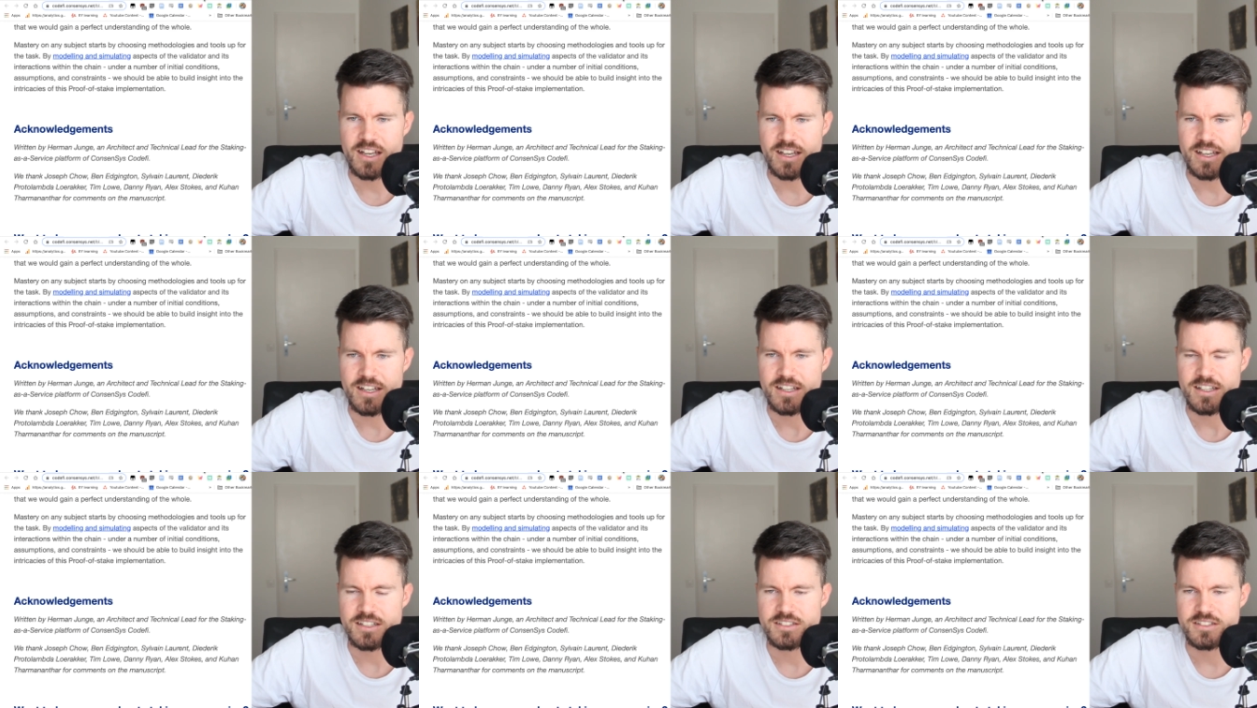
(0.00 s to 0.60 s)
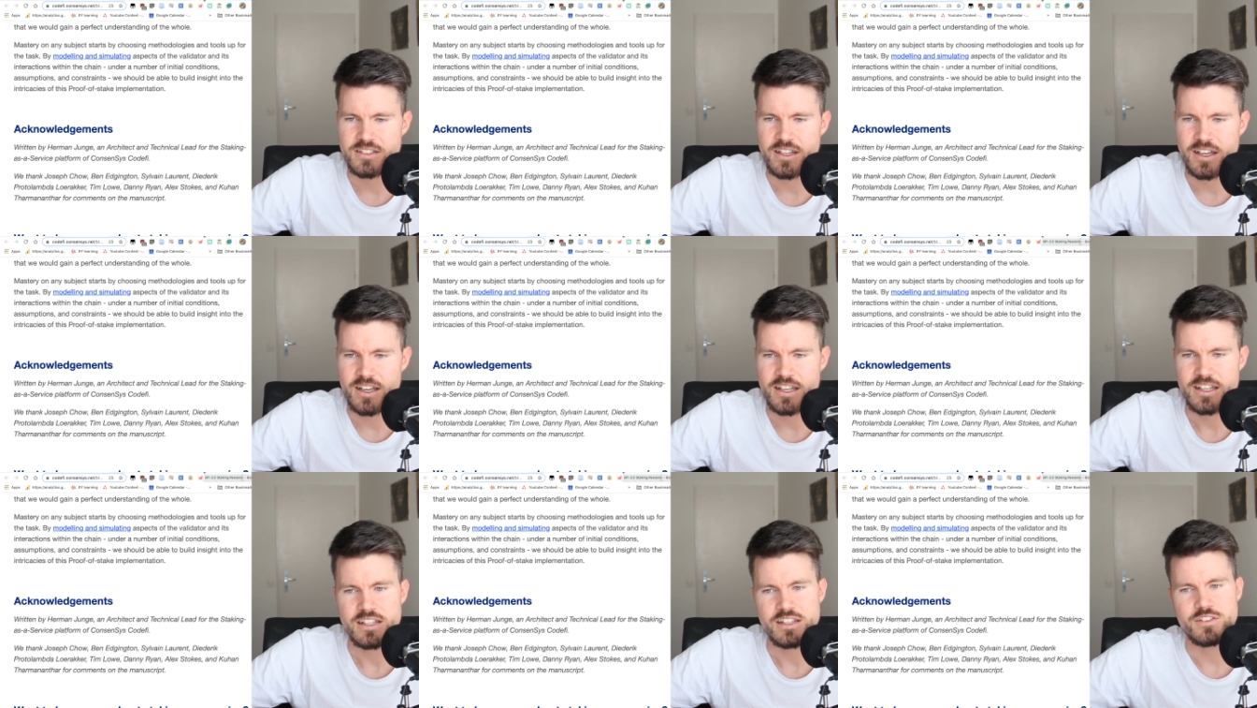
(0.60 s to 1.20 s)
is
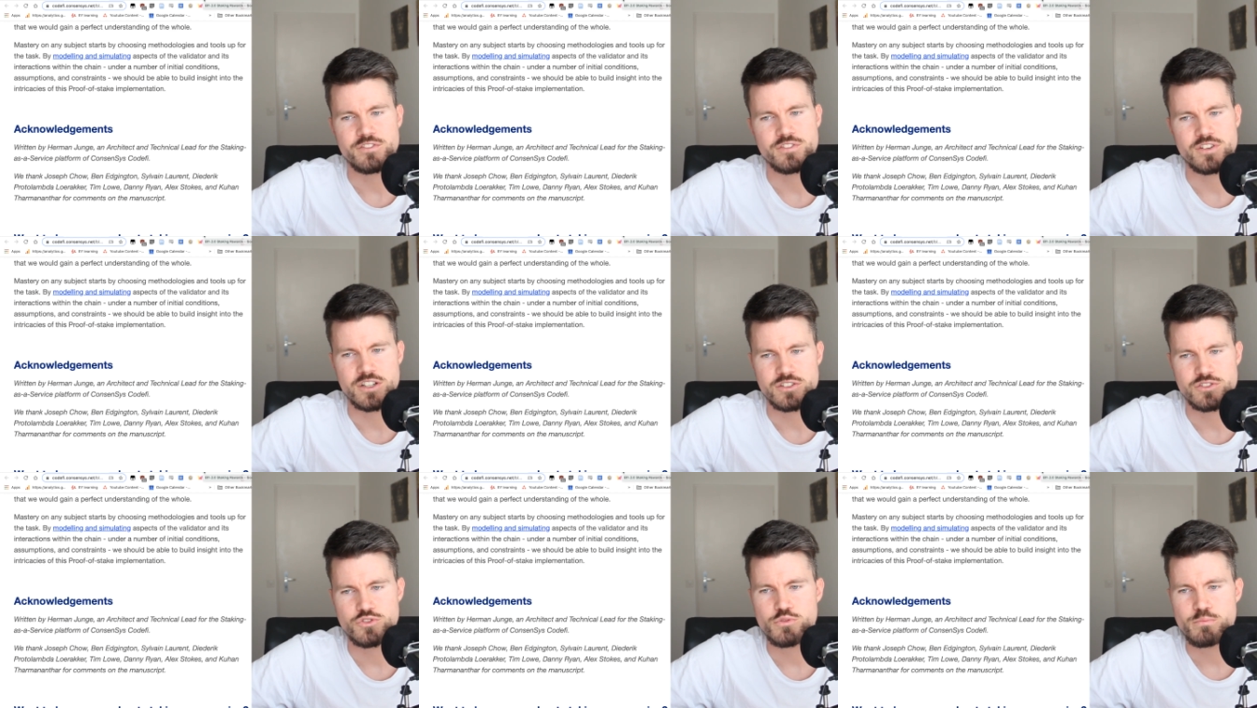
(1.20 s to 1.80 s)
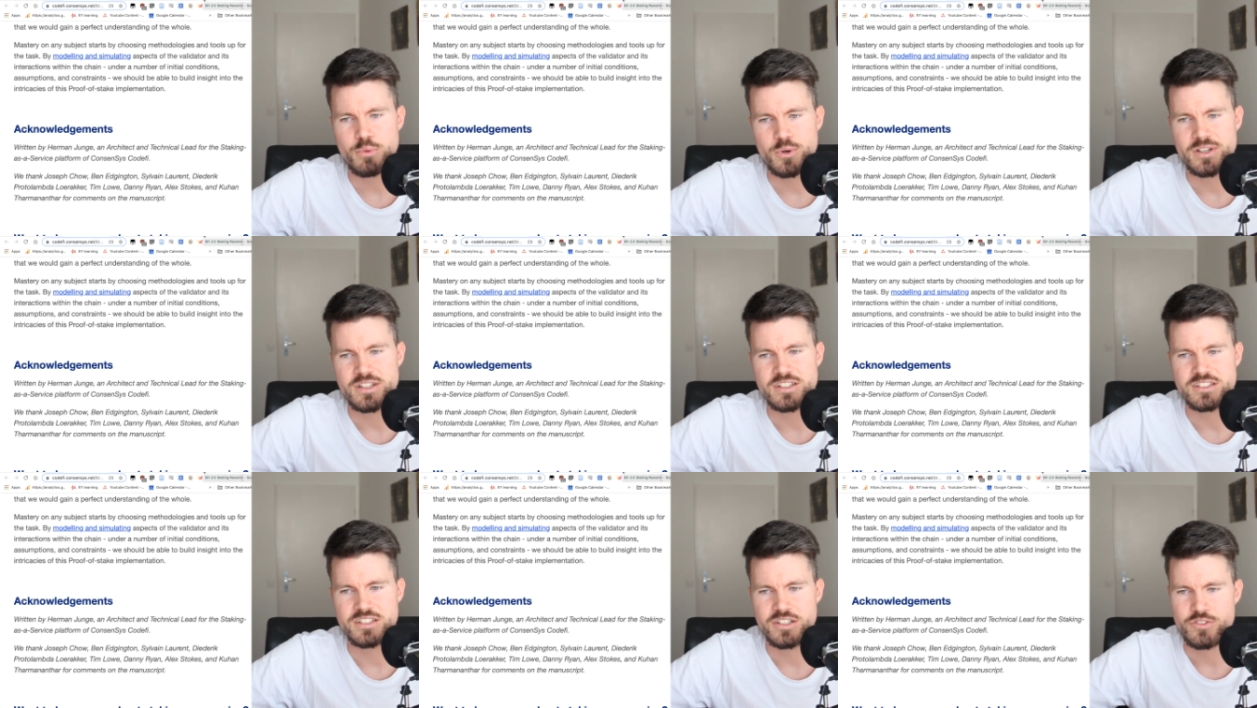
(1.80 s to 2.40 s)
the ETH uh,
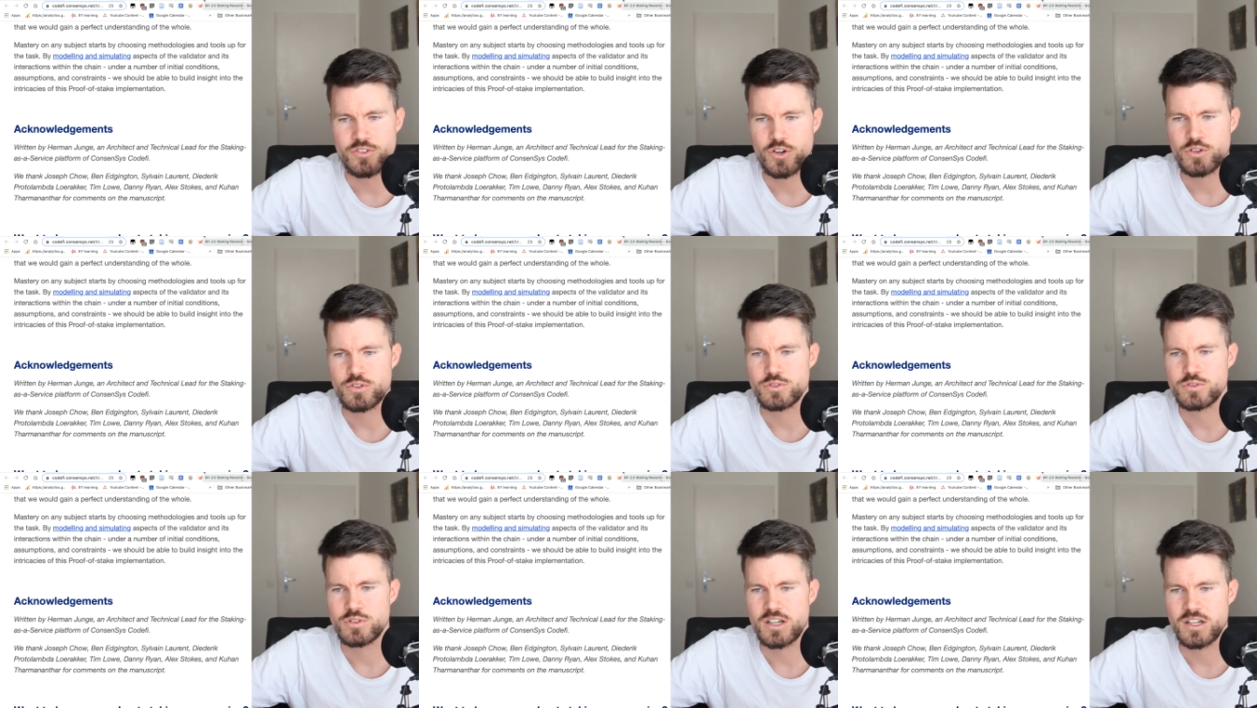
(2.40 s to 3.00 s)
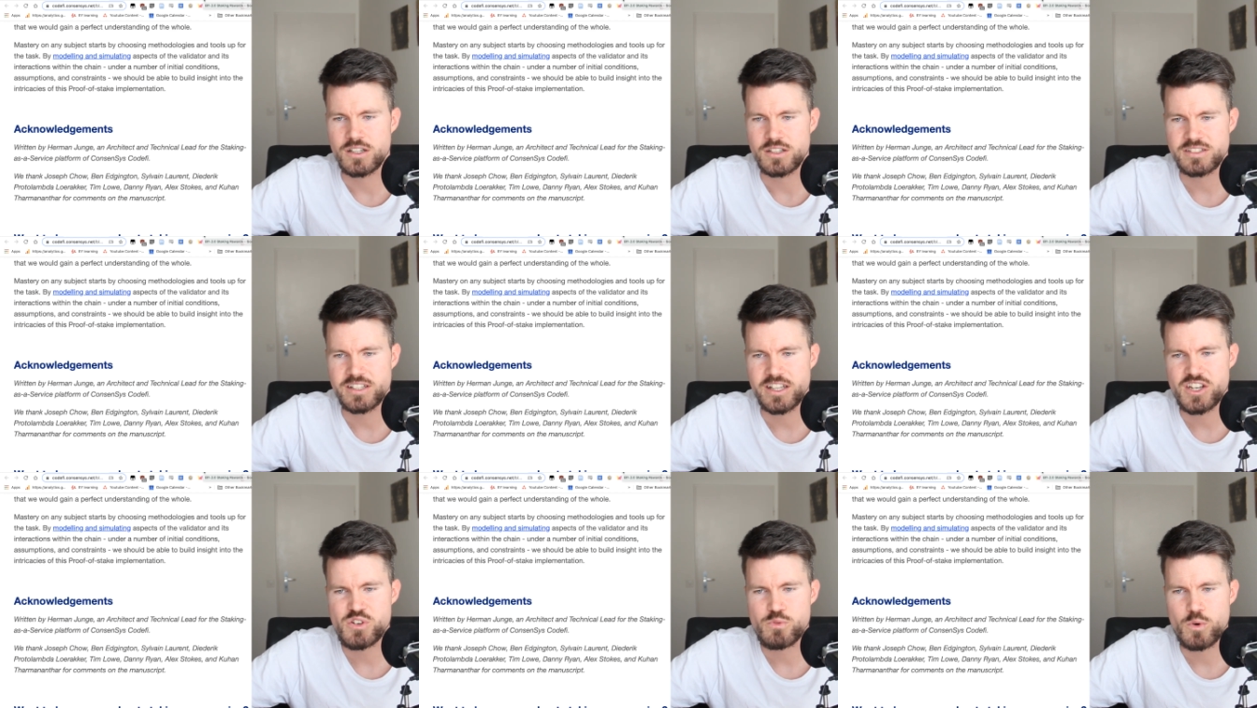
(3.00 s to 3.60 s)
2.0 uh,
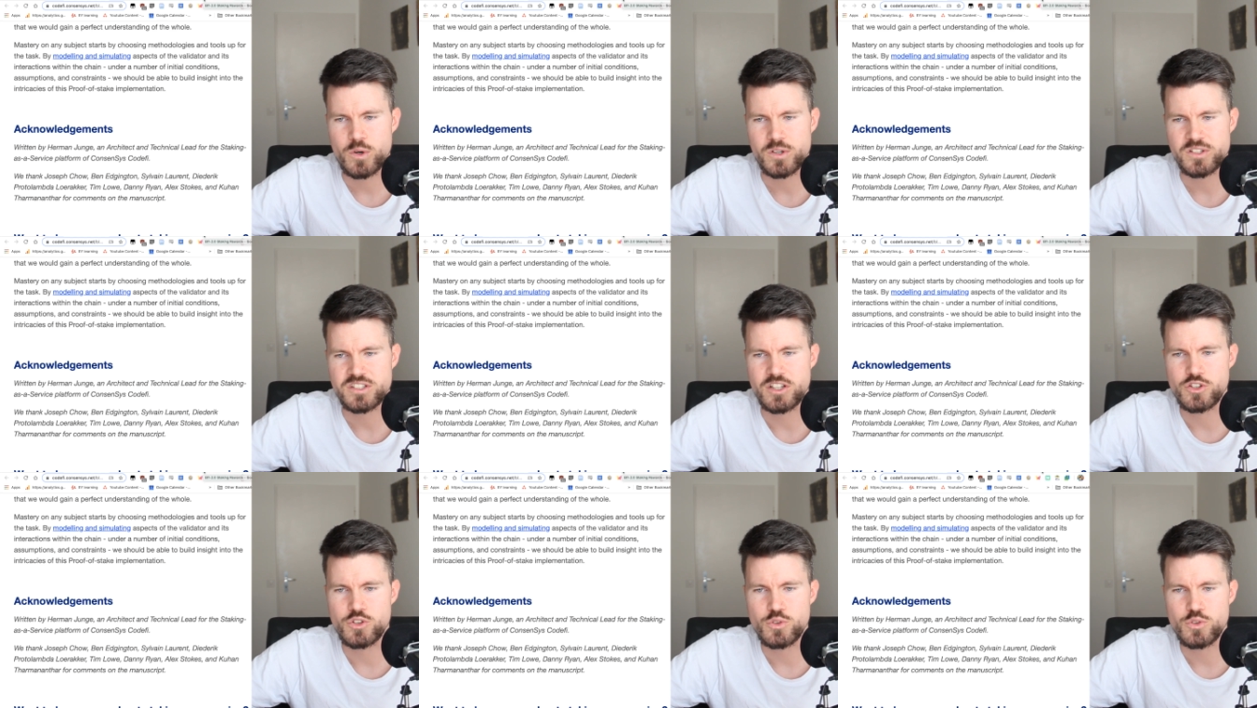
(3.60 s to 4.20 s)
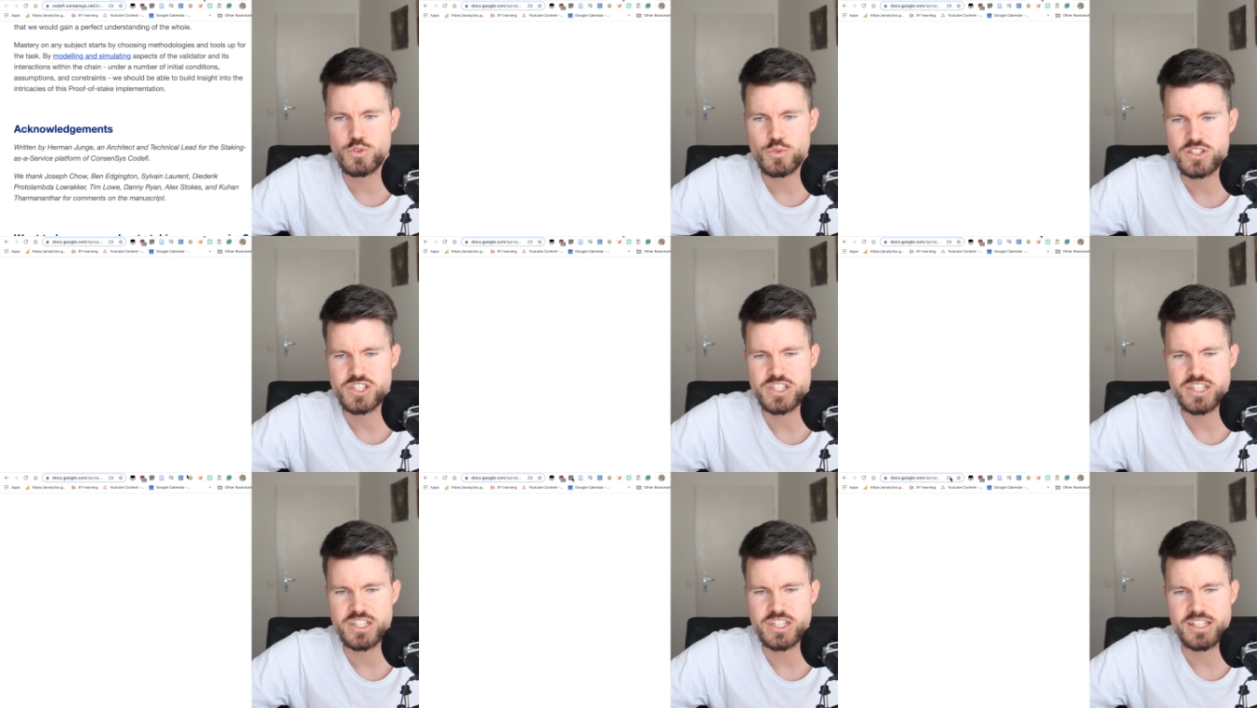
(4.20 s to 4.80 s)
staking rewards Google
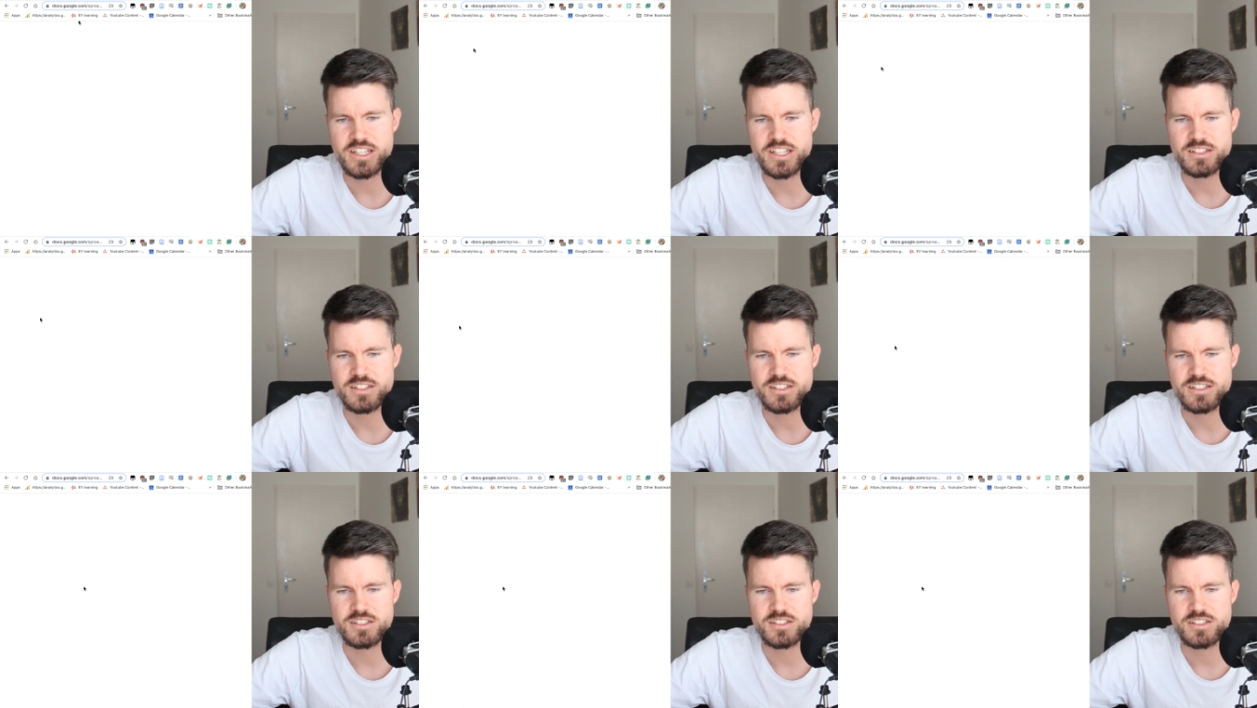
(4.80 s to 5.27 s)
Sheets.